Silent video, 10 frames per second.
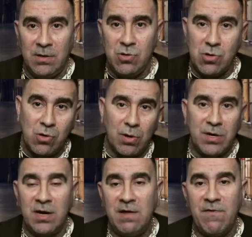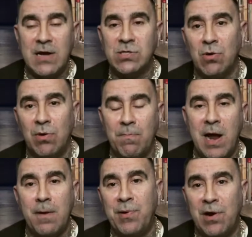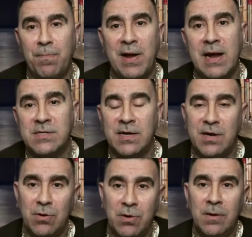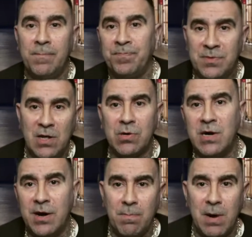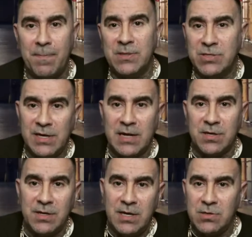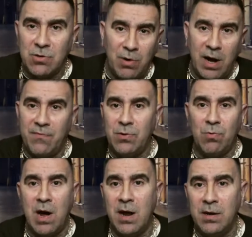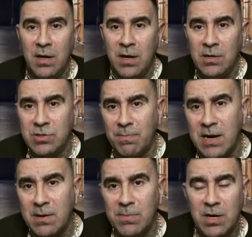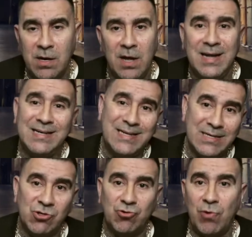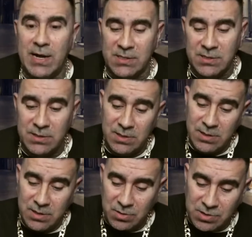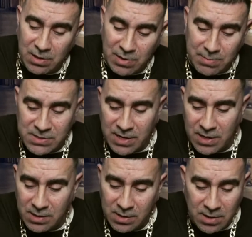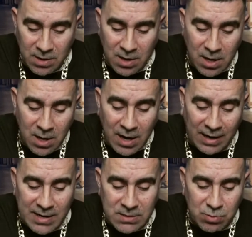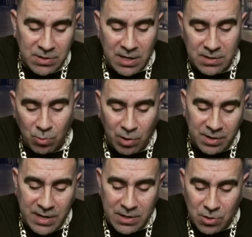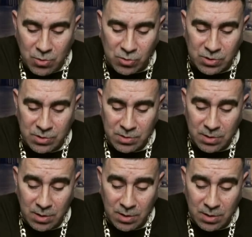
You could go in the Levi's store and buy a pair of pants and they'll cut them up and shit at the knees or wherever you want to make them look distressed. You see what I'm saying? And that's what the word they use.